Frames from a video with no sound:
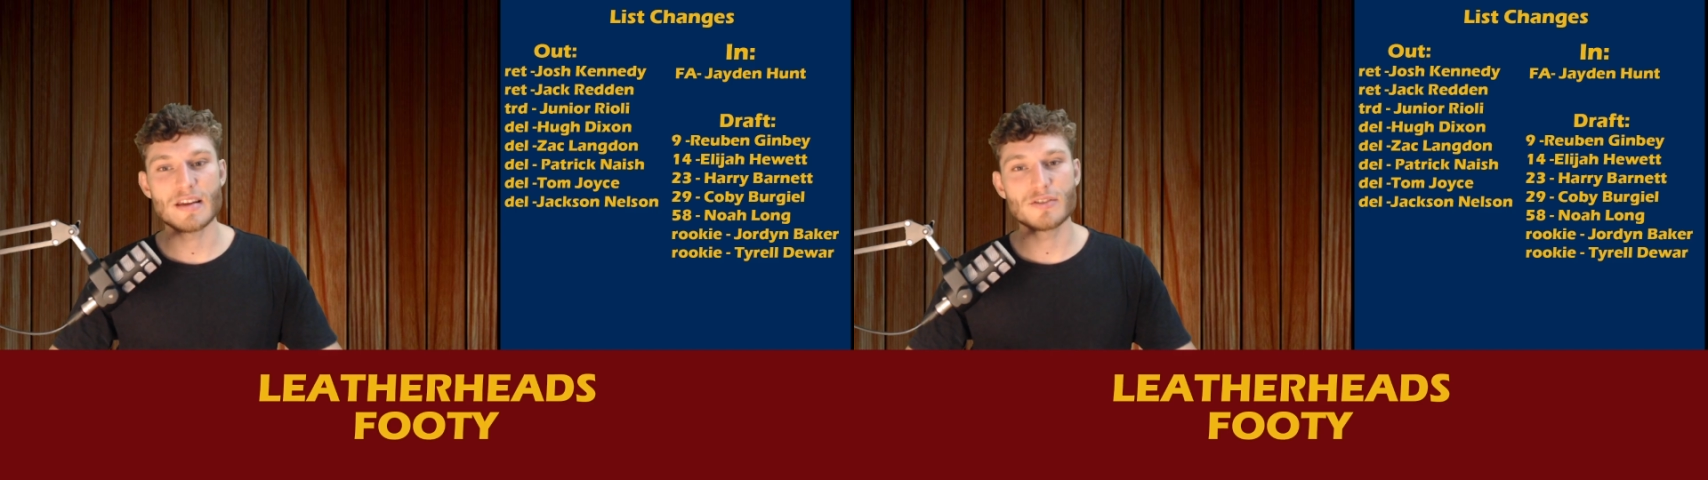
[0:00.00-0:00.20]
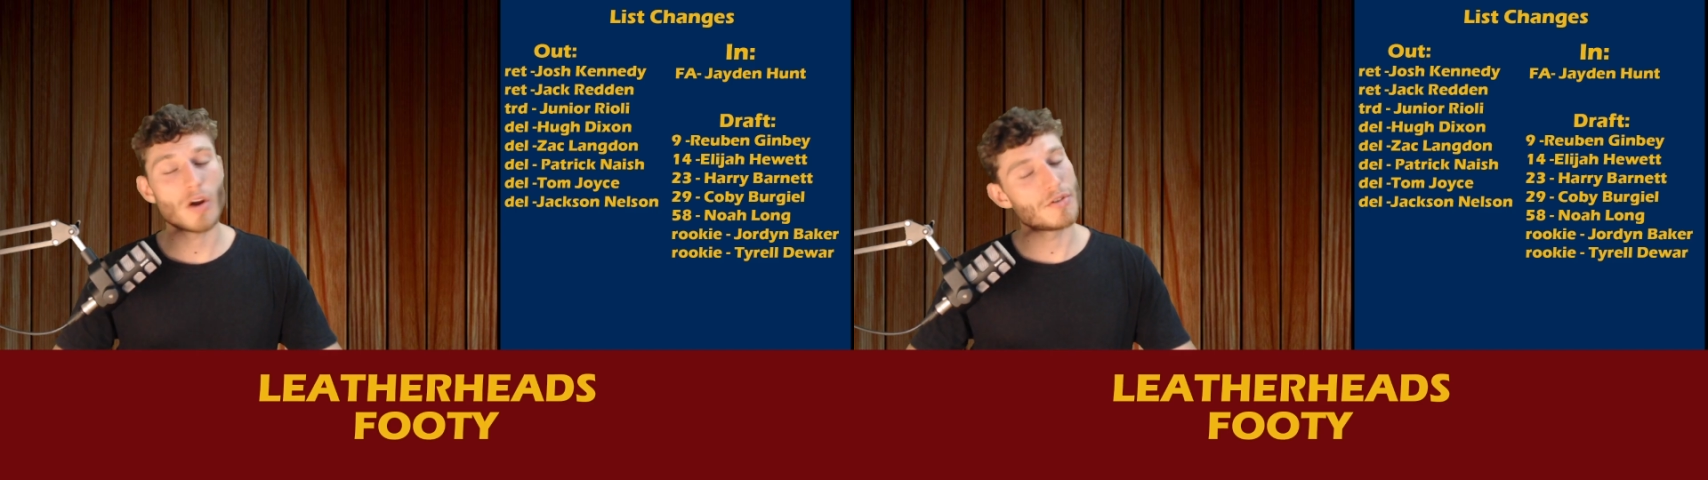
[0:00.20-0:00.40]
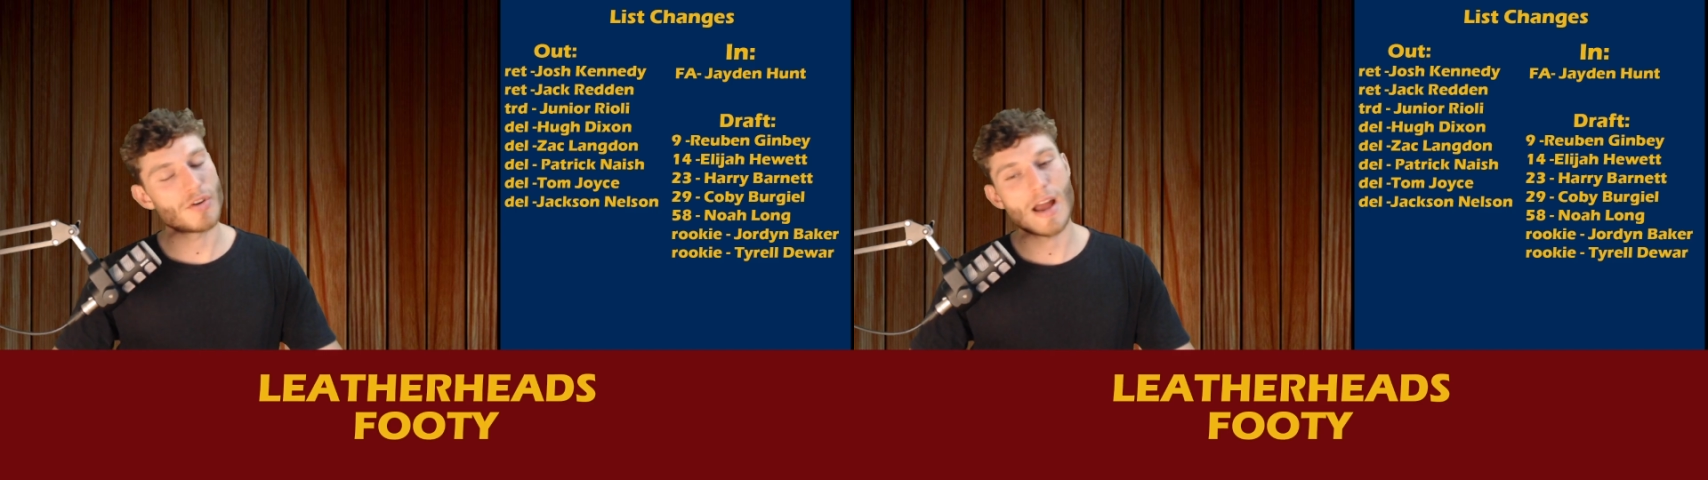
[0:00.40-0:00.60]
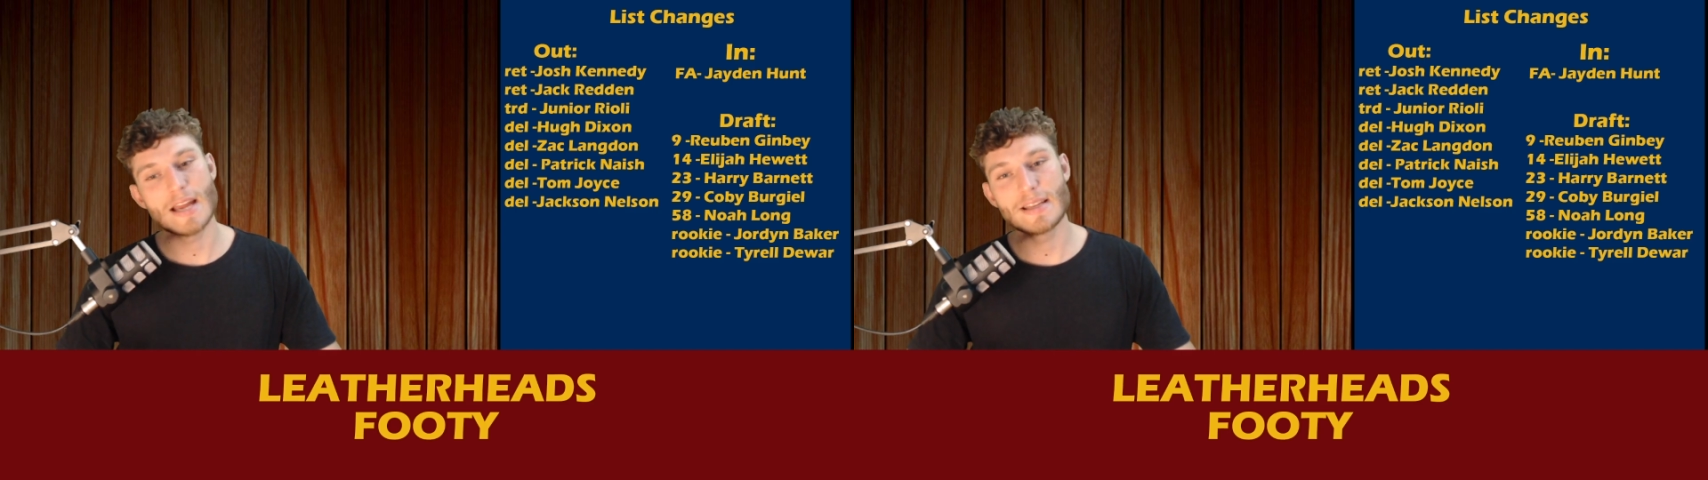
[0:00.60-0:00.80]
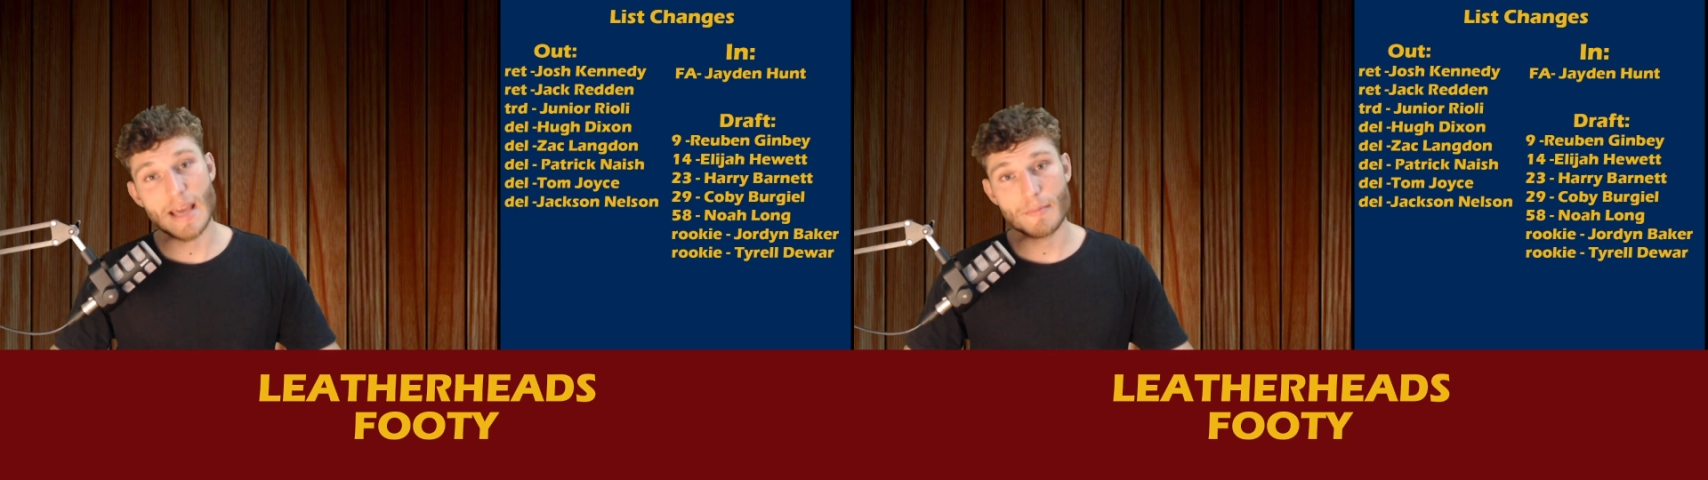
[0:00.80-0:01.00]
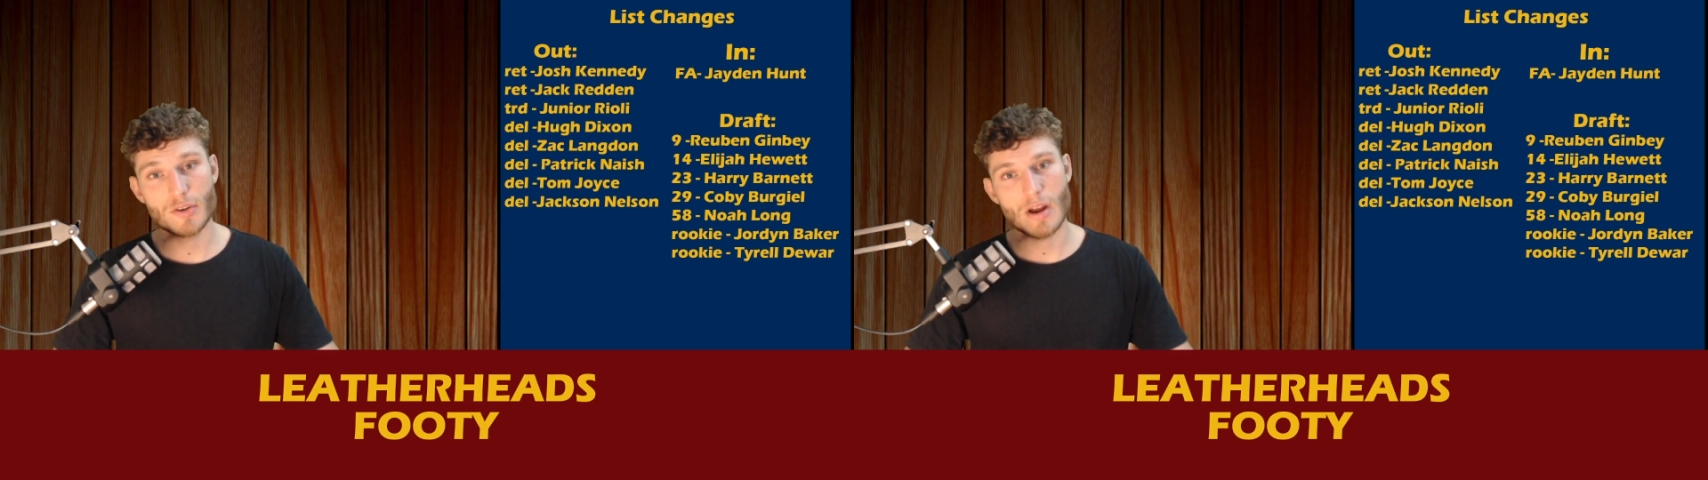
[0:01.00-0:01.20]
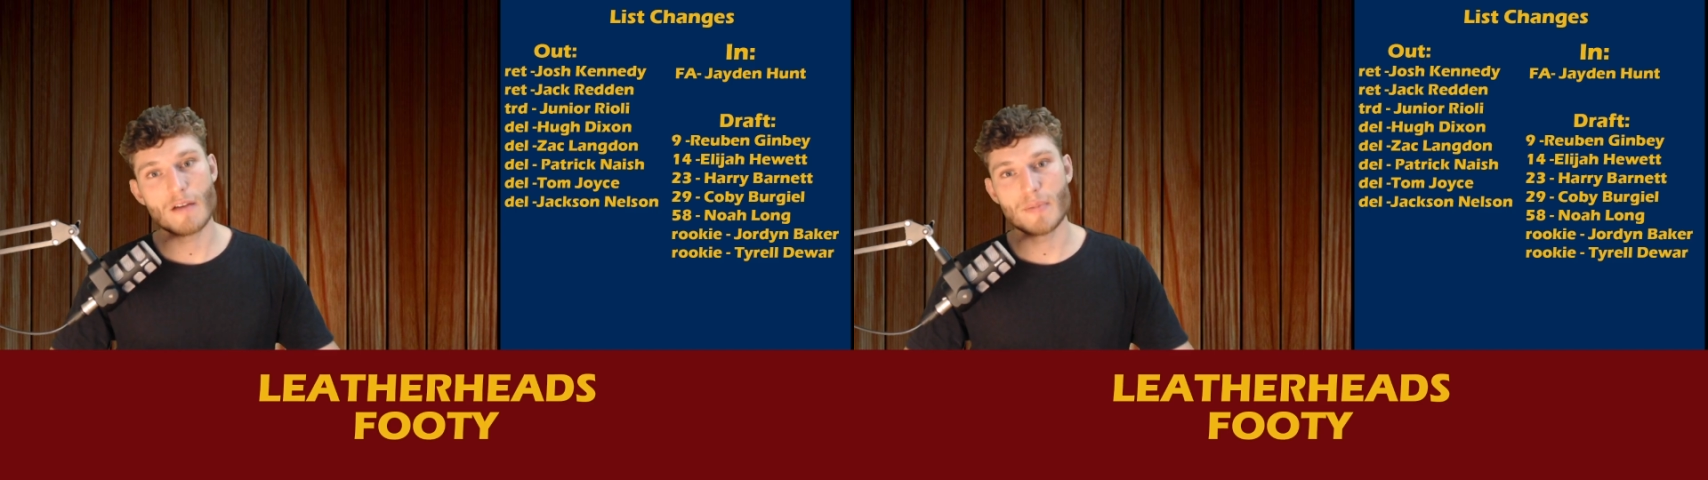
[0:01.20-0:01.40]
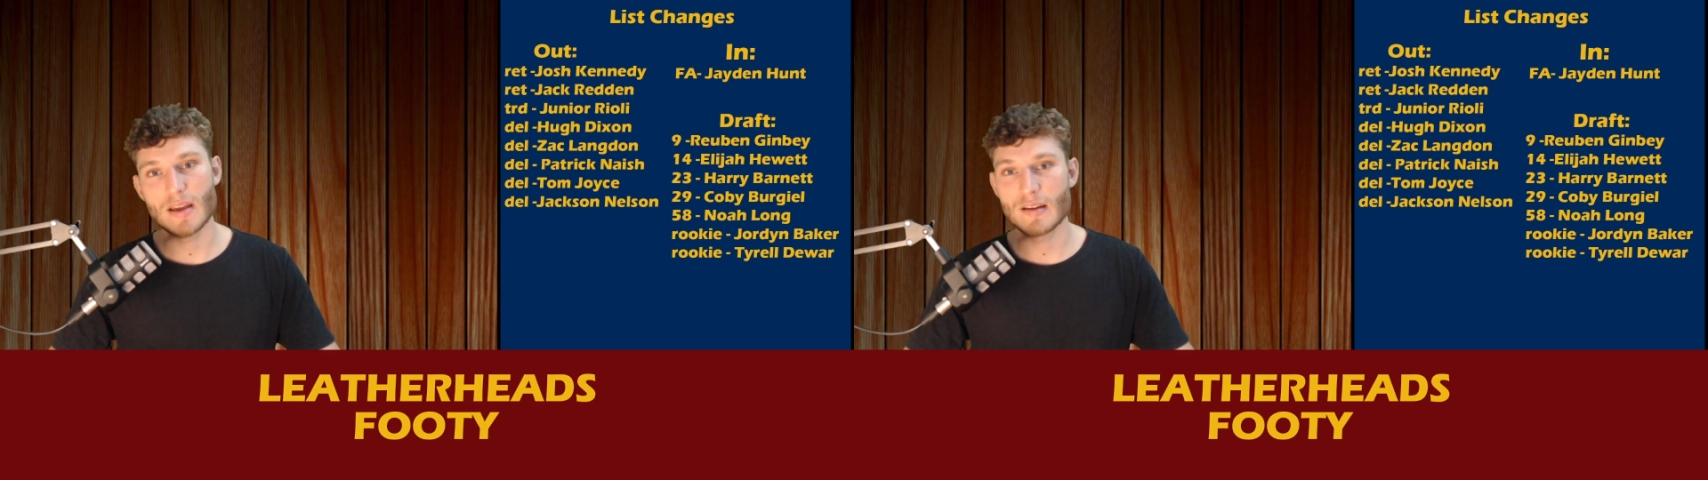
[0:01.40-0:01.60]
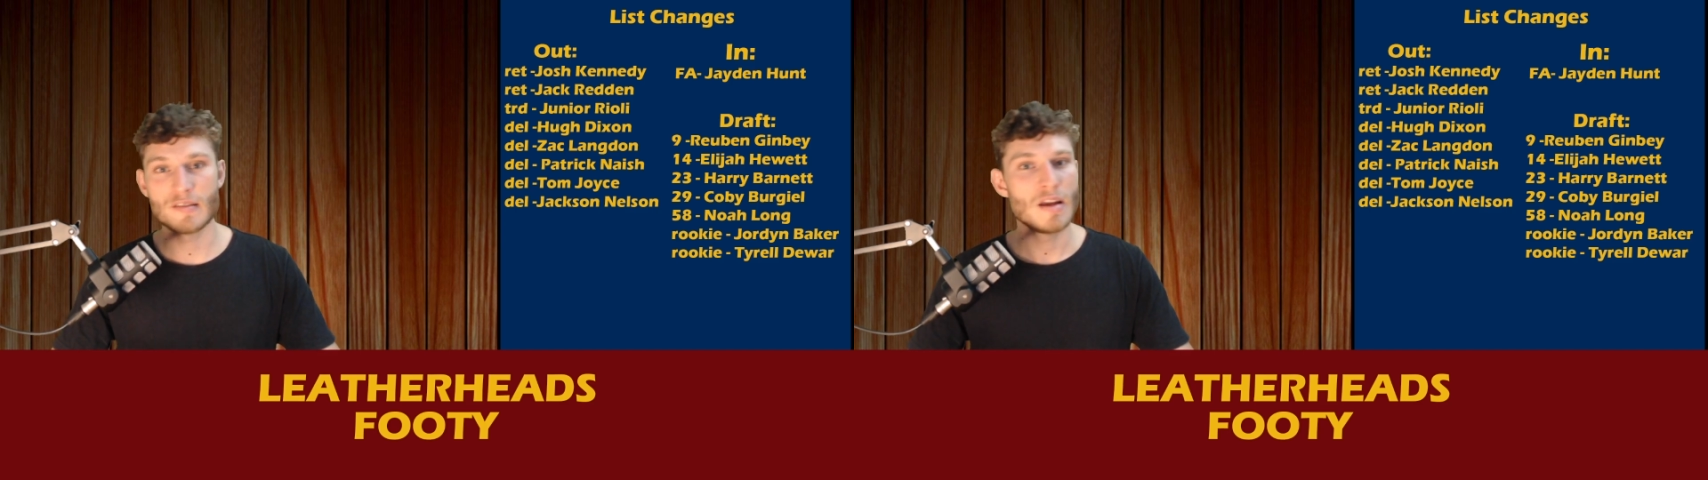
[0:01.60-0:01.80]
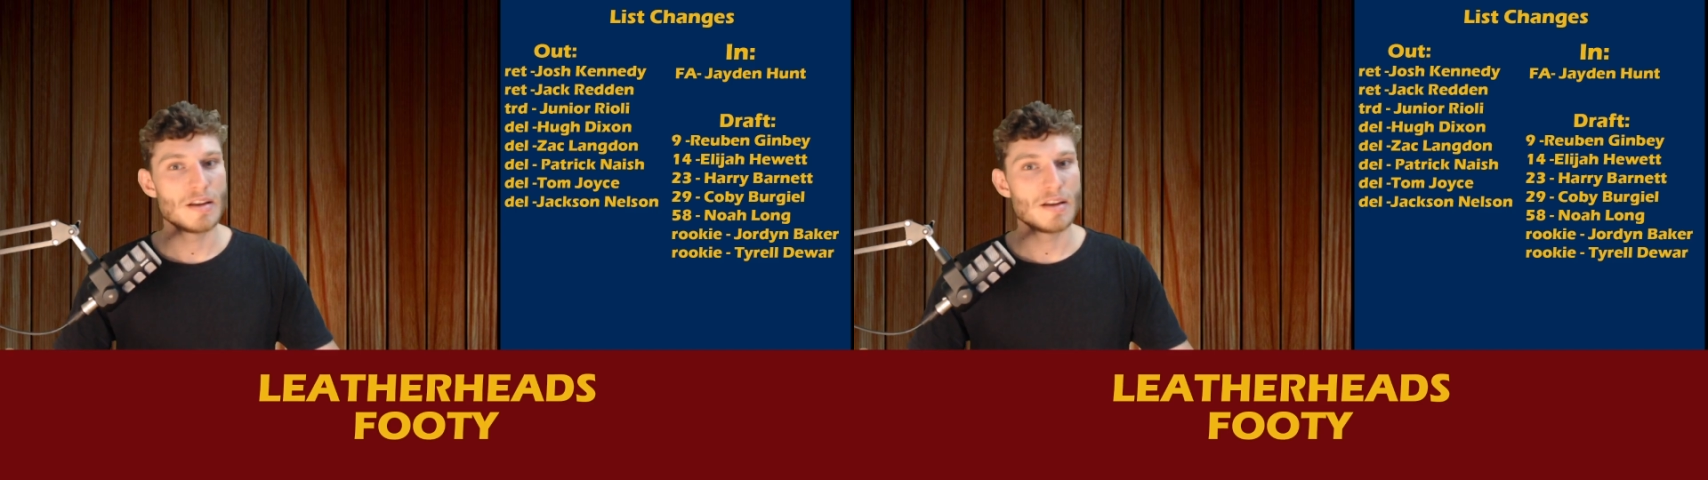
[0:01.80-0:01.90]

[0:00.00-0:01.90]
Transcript: don't trade, keep your draft picks,